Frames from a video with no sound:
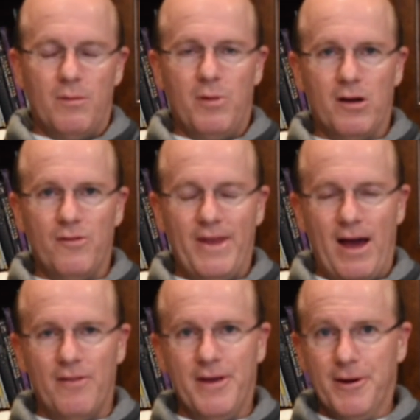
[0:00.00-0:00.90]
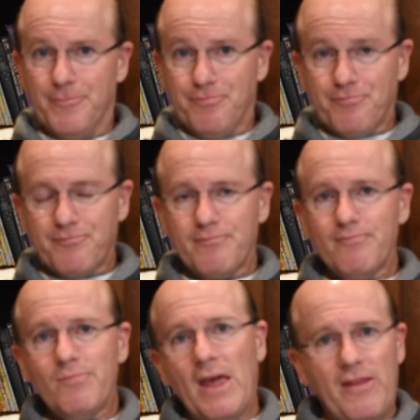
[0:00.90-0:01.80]
buckled down there.
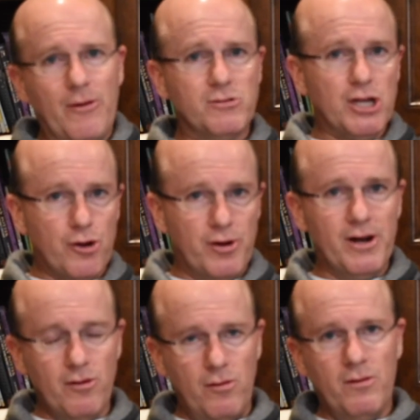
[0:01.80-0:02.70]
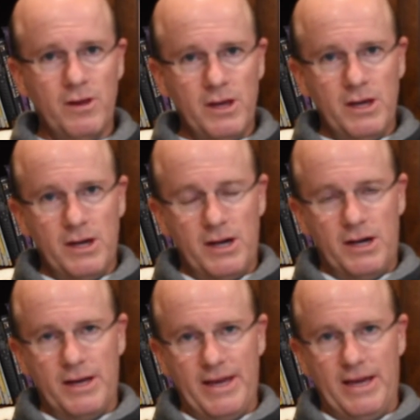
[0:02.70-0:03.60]
And then there was a critical
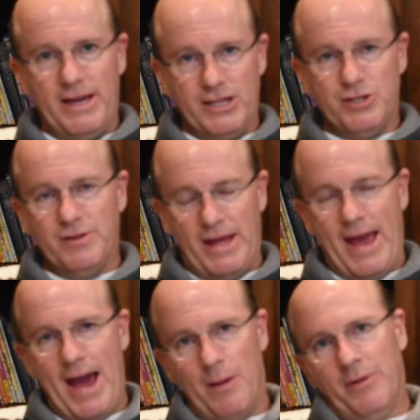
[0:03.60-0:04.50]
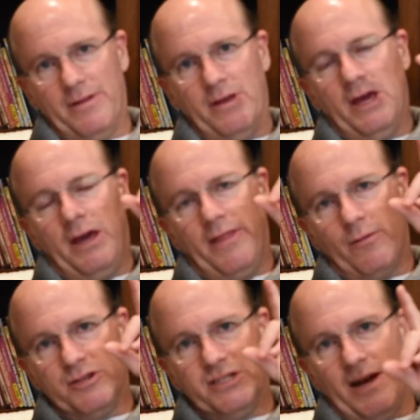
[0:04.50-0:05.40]
issue that happened.
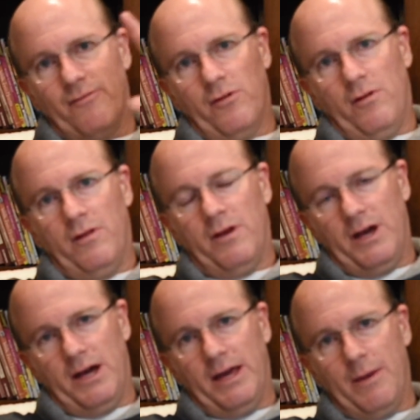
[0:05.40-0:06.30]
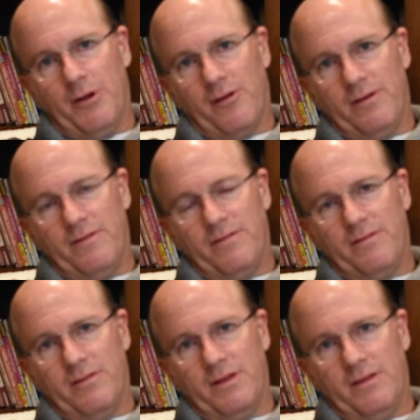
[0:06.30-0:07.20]
There were several
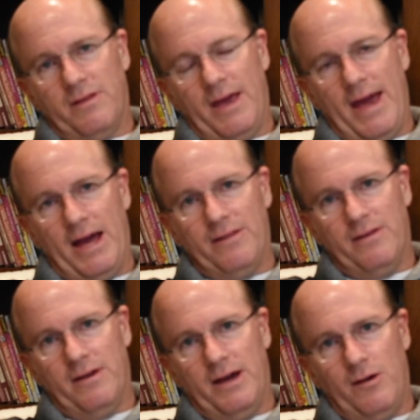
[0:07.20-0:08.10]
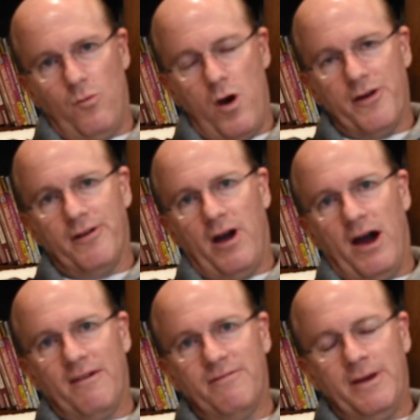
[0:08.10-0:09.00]
immigrants that had wandered
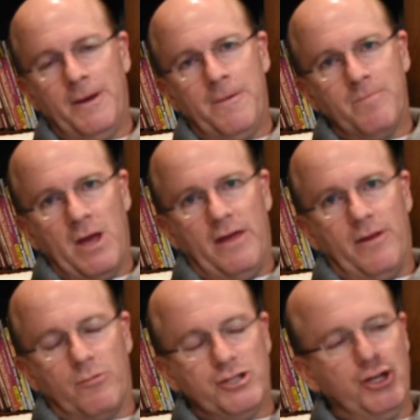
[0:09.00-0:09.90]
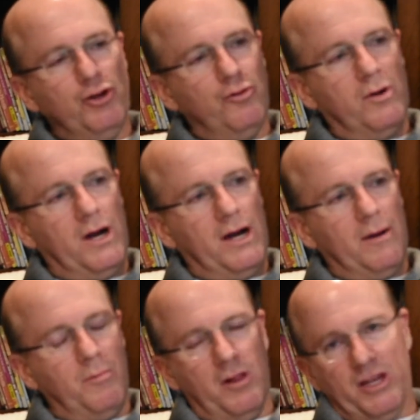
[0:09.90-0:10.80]
off. There were 2
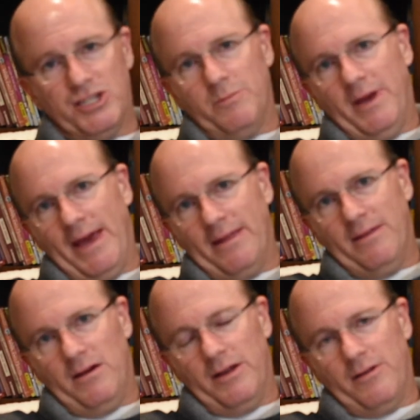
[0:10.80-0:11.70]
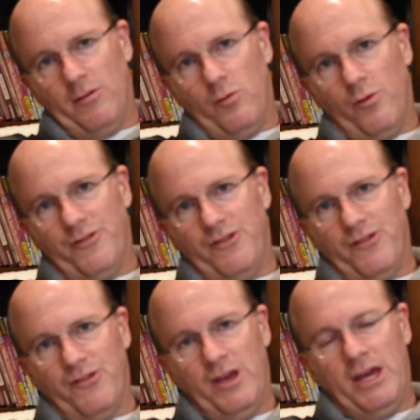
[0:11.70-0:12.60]
militiamen on
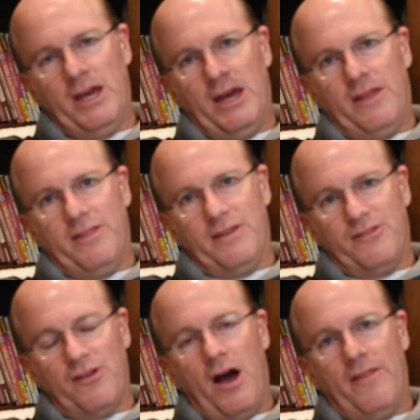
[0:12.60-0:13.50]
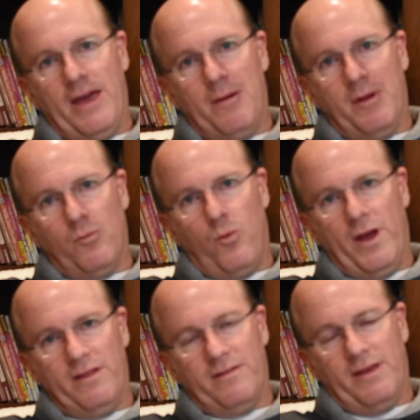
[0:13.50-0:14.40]
horses that saw them and
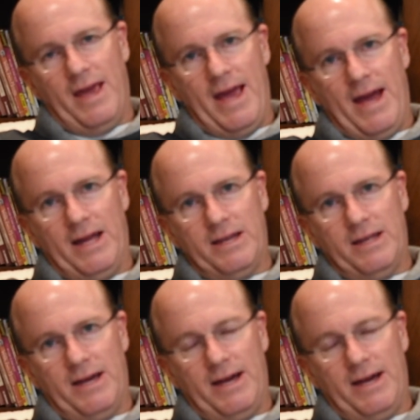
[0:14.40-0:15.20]
went and